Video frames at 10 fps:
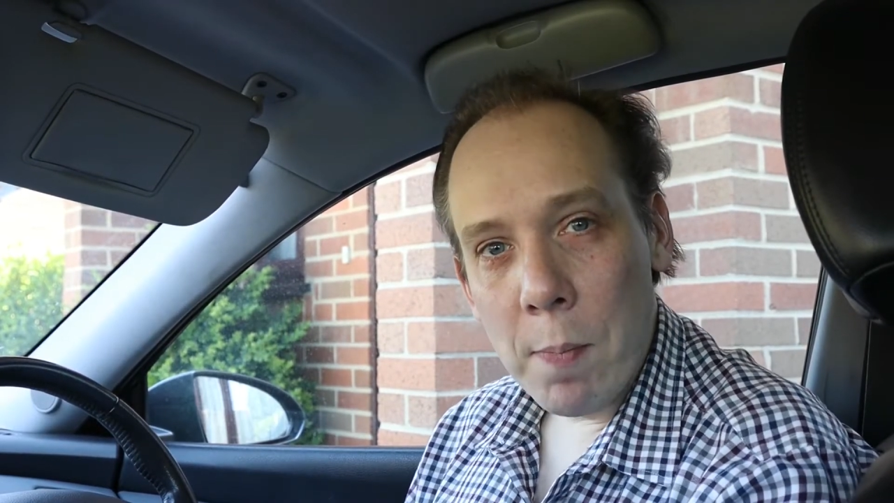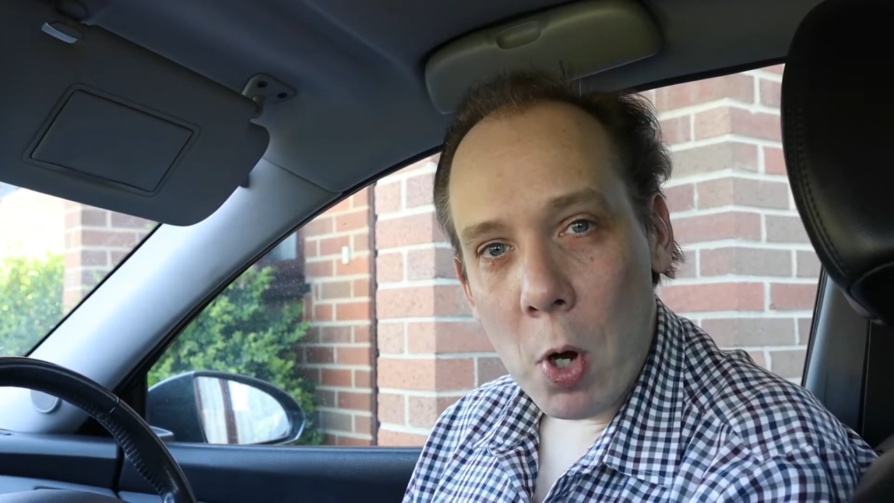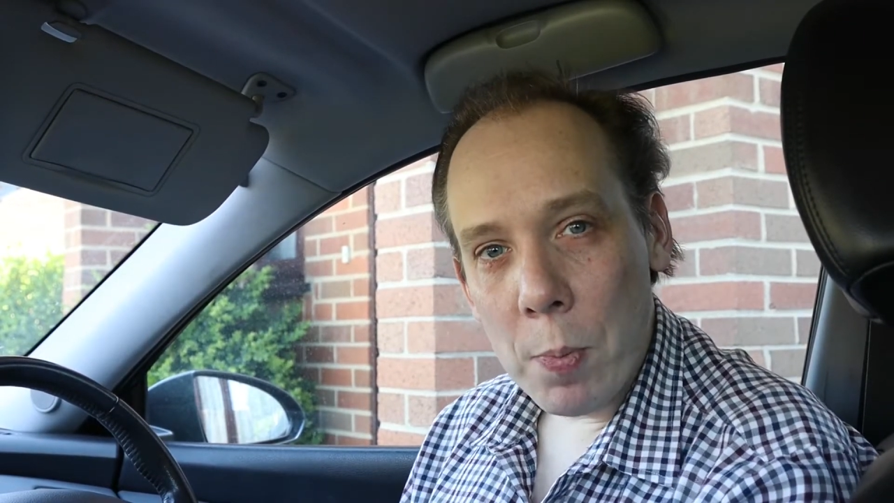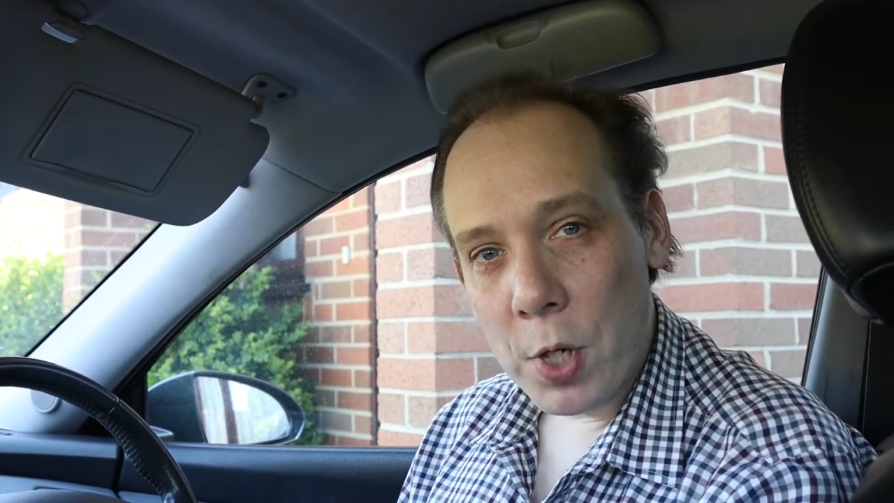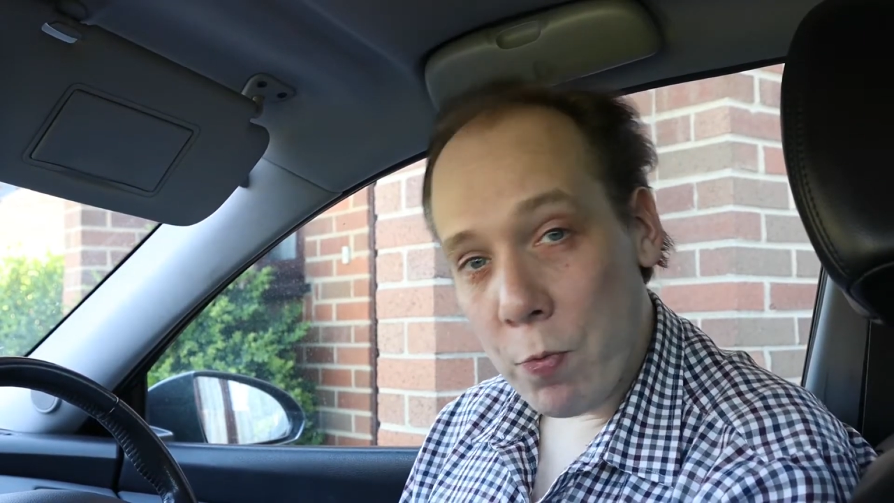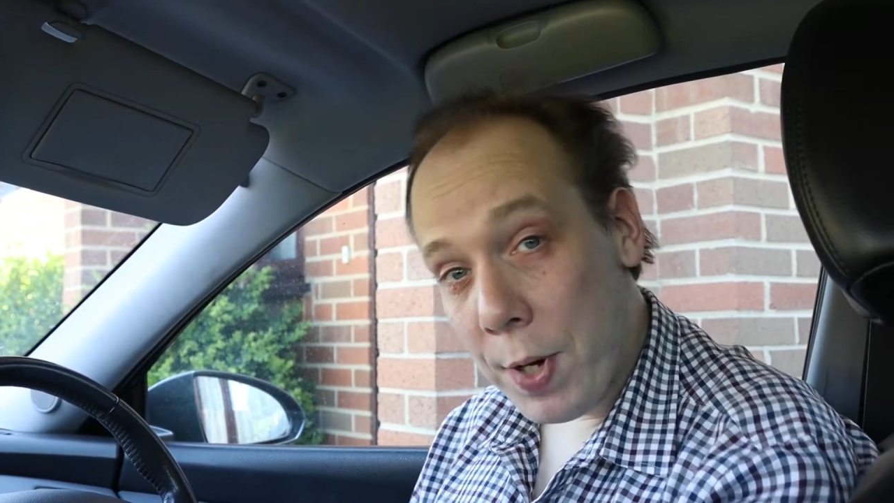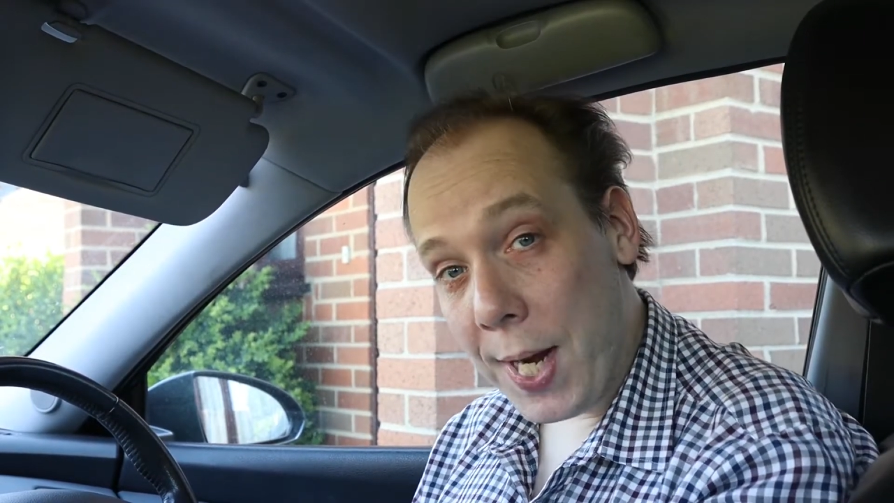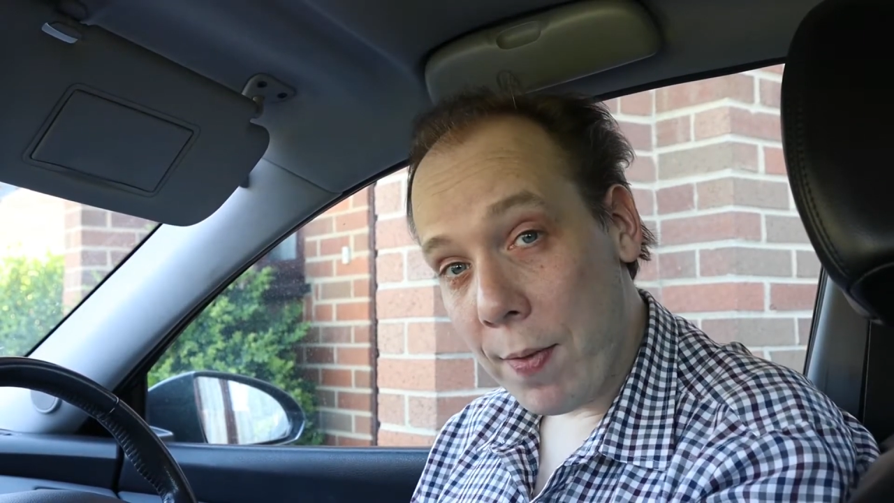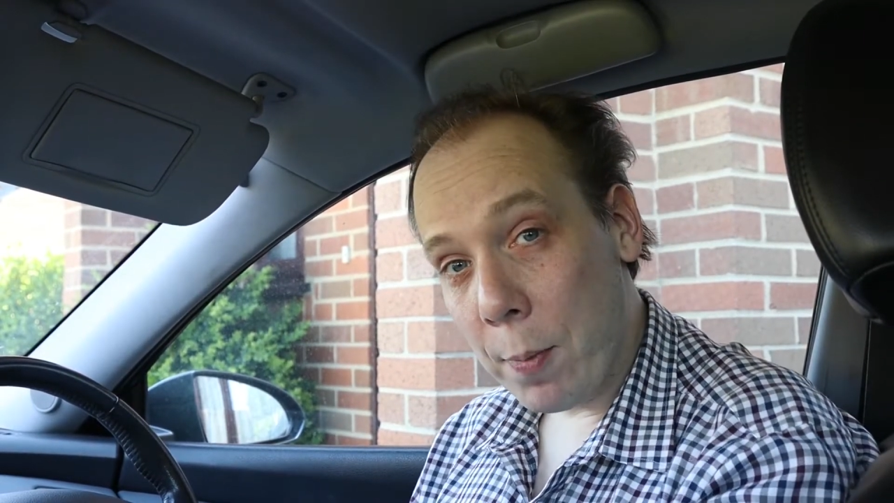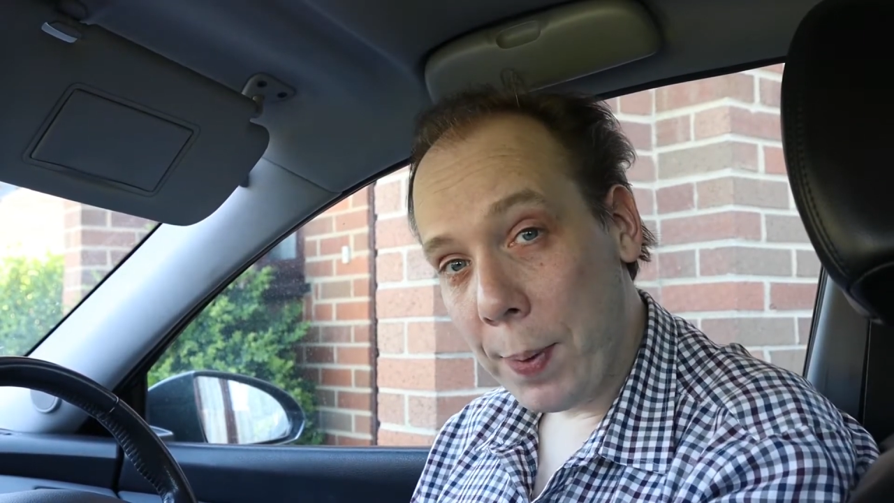moment to
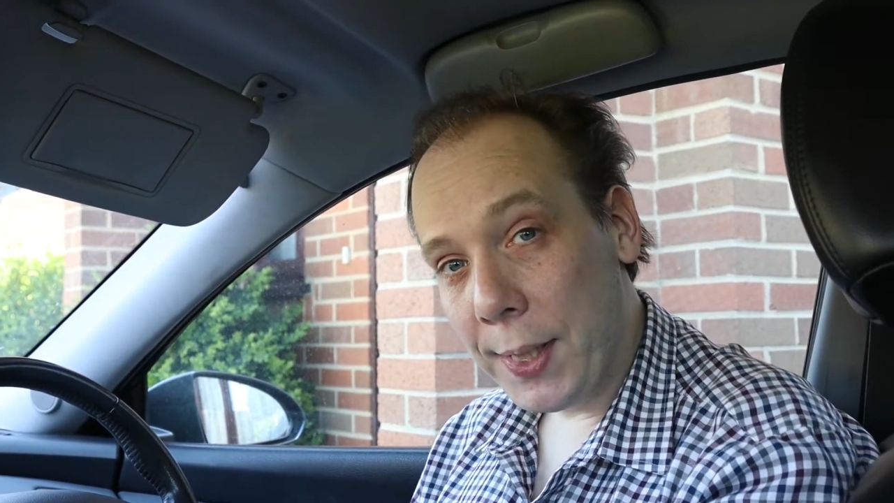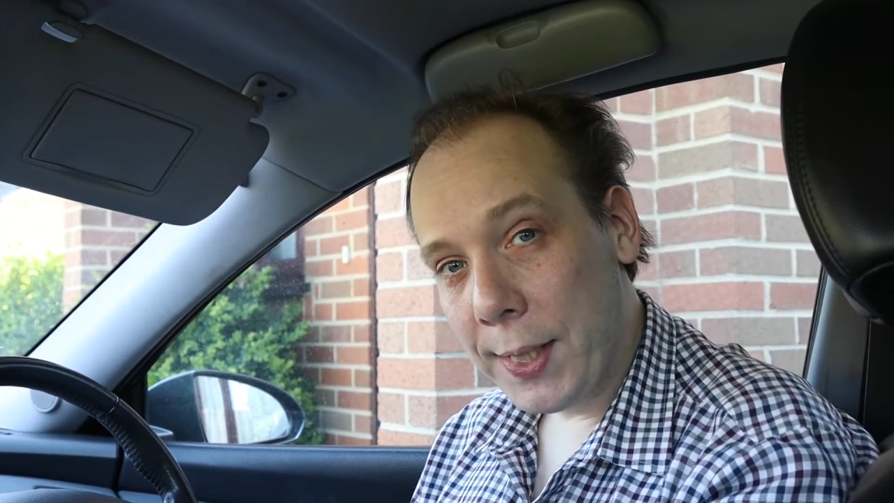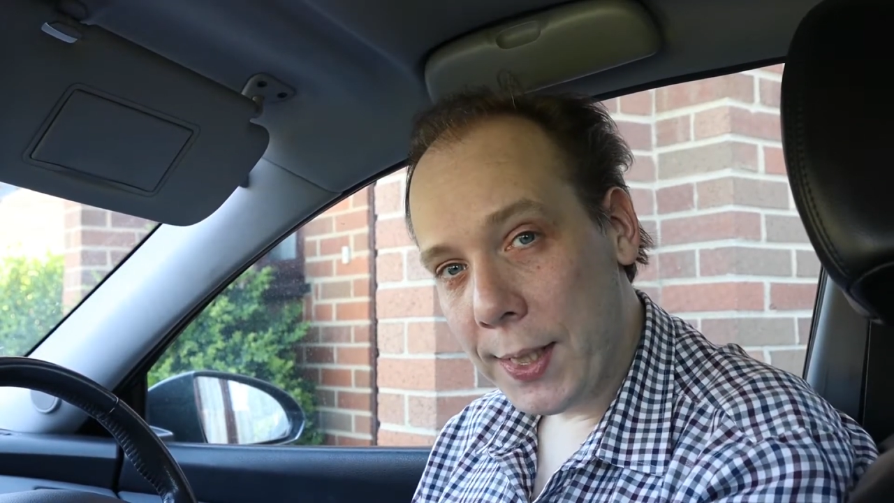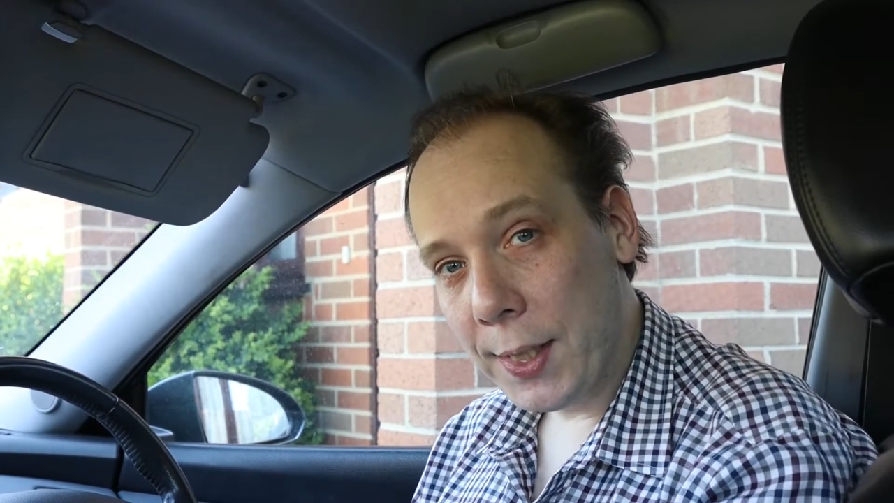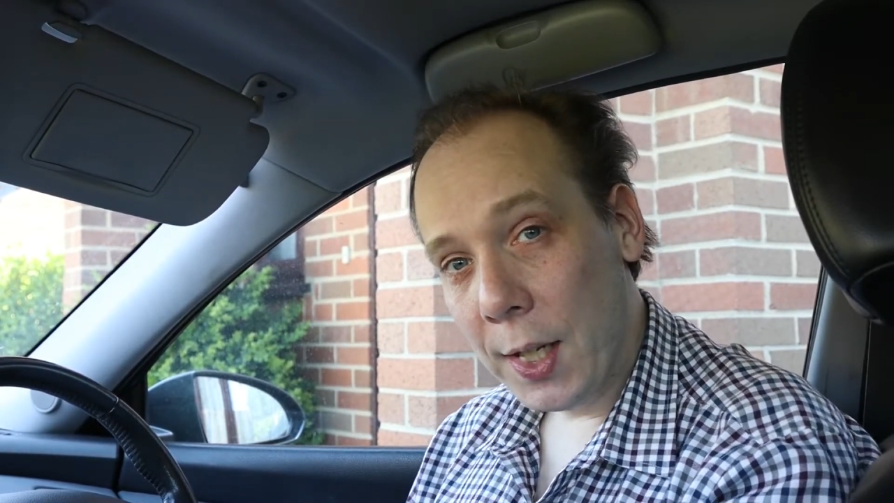recap the basics